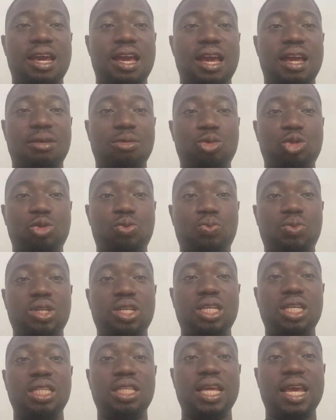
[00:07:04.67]
am
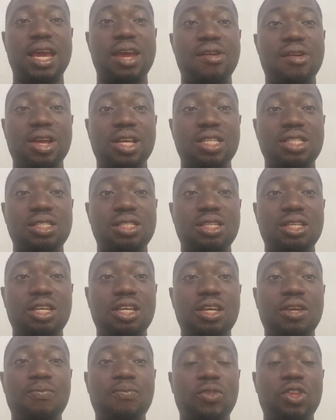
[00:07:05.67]
speaking
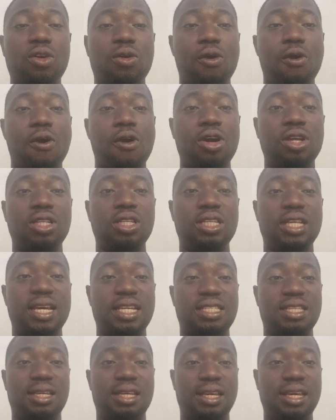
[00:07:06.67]
heresy or
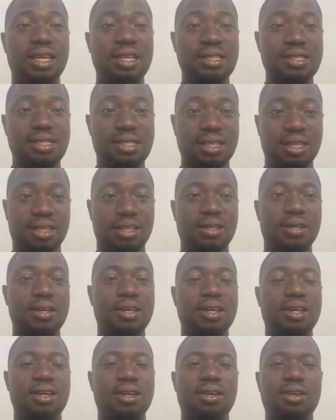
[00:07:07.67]
there's a gainsay.
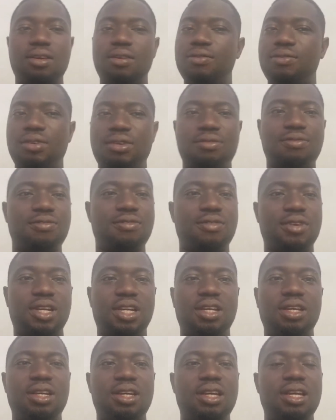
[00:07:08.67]
Feel
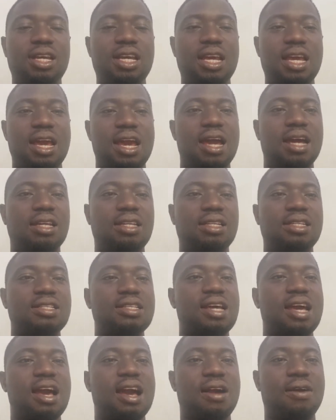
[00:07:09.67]
free, and
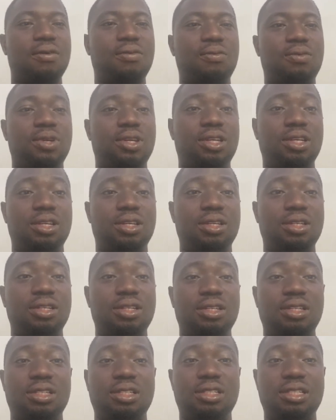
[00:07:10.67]
I
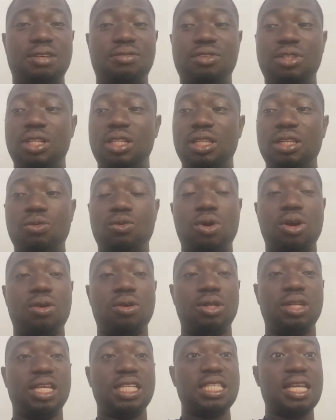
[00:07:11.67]
will definitely
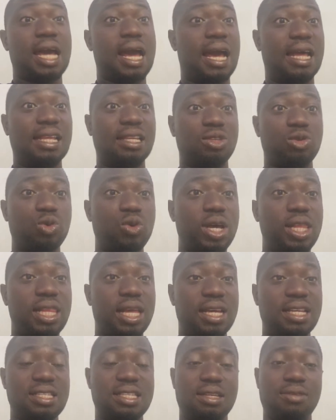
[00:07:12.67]
work on that. As
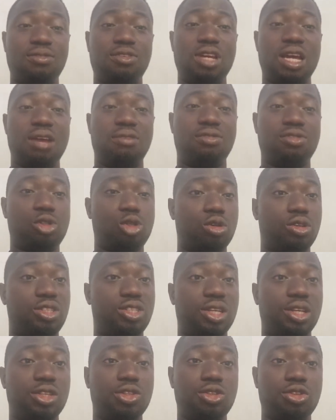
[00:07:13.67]
well as if you have
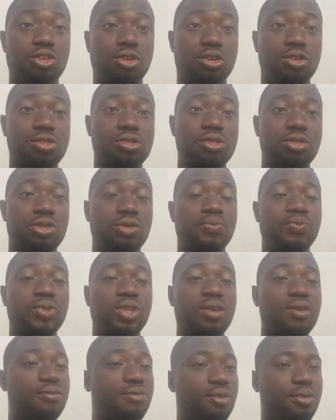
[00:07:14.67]
suggestions,
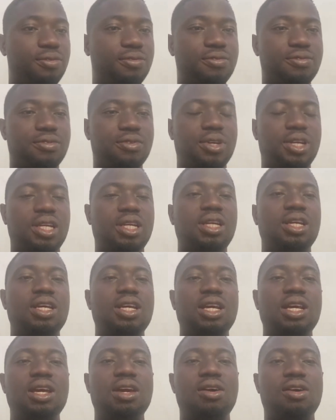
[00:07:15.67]
feel free
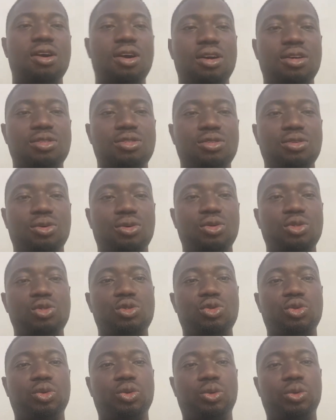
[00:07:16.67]
also
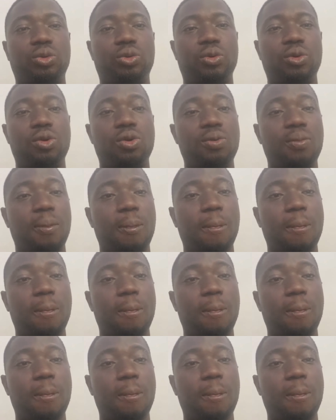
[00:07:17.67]
to